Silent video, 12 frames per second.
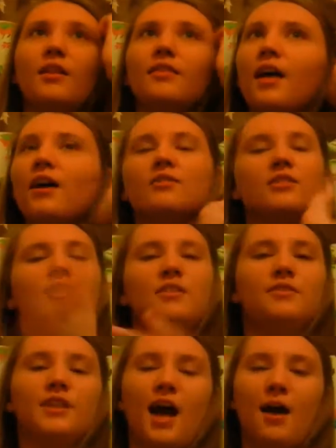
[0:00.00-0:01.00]
thousands
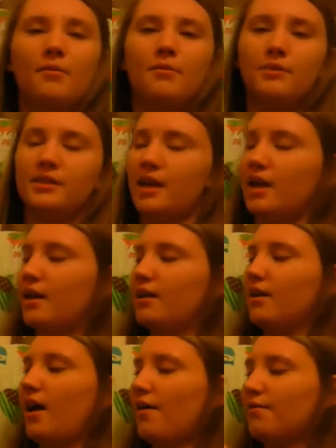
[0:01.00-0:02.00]
of times
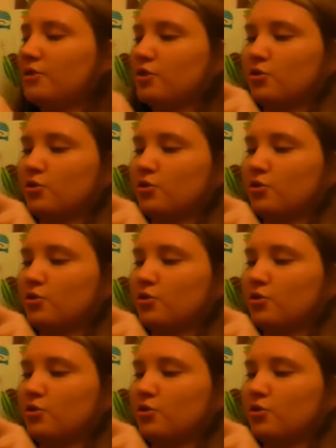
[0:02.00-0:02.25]
and have a